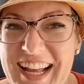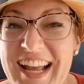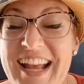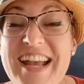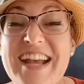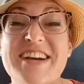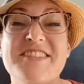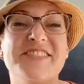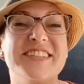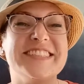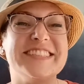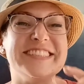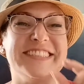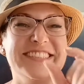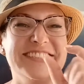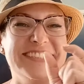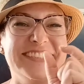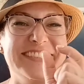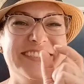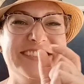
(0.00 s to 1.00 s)
It was
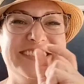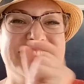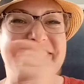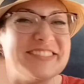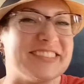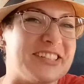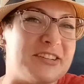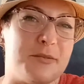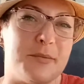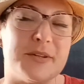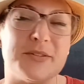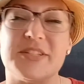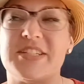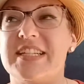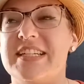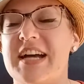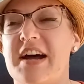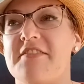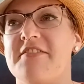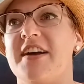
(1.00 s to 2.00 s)
almost
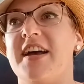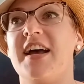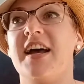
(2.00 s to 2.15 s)
enough.